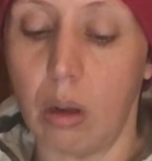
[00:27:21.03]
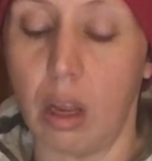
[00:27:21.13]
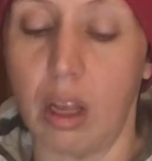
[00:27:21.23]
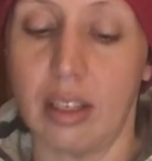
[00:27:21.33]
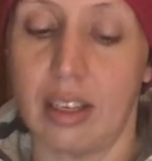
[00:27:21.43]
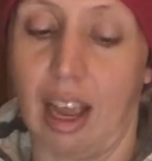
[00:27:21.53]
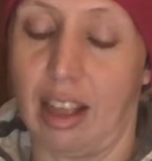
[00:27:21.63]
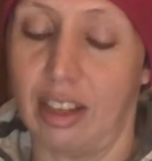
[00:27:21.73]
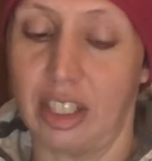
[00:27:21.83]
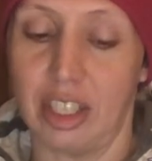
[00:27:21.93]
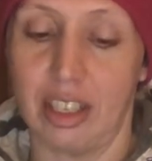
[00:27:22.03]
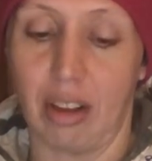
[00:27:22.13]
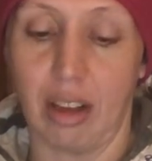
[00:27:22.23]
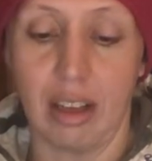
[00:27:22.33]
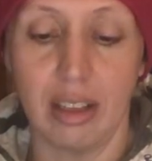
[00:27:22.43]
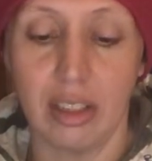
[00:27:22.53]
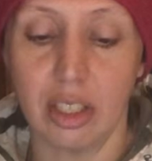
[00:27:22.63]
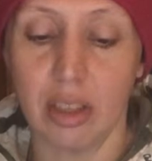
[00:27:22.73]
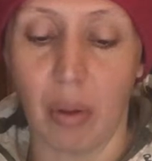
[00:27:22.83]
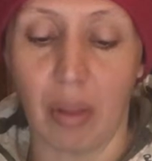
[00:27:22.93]
it's kind of, she's like
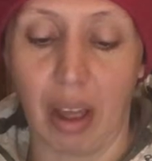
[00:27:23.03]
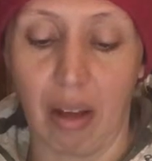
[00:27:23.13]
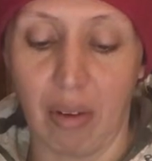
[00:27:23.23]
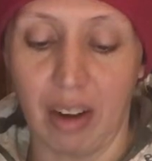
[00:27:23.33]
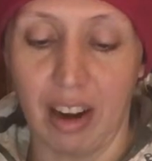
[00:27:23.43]
so loud.